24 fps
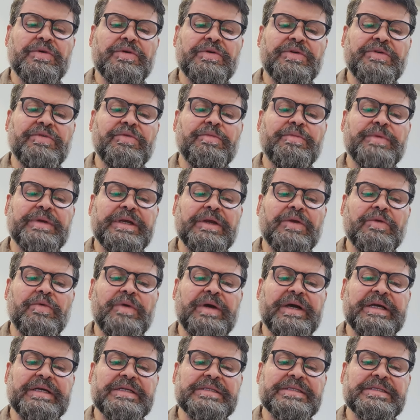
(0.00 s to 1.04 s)
group
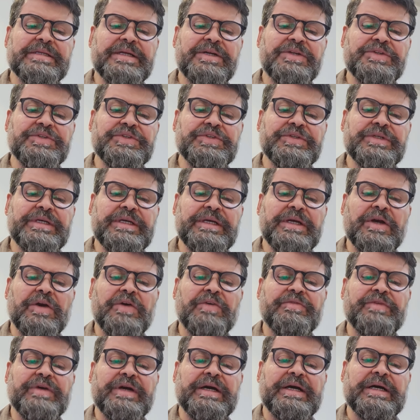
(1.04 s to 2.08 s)
required surgery
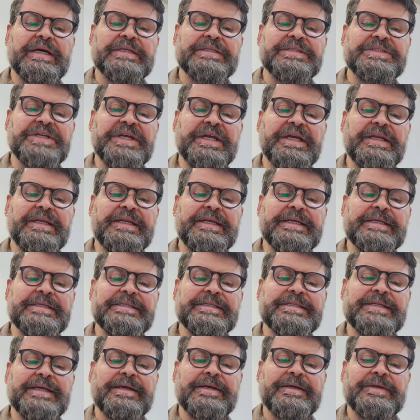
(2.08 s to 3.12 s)
of a draining
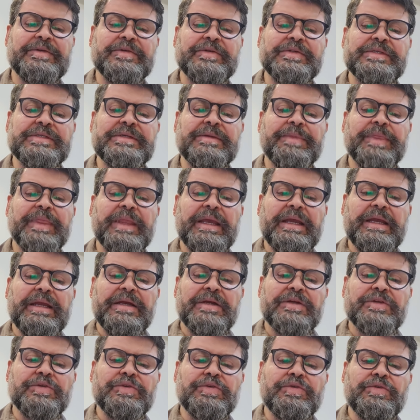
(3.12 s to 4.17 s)
sinus
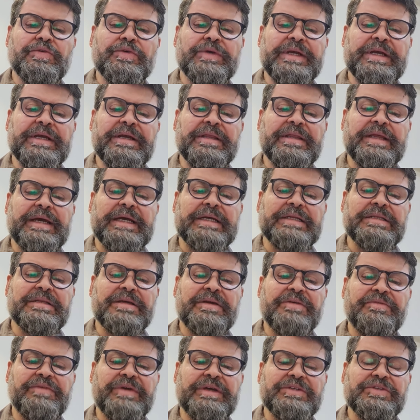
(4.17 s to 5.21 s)
during the
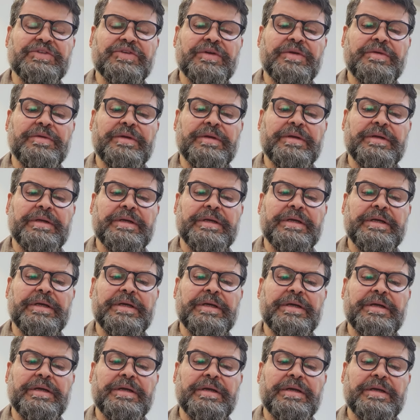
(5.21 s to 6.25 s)
intervention
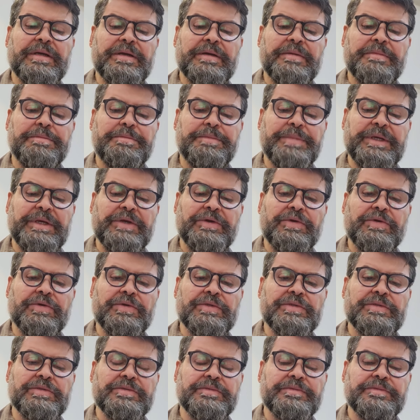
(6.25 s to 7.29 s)
period.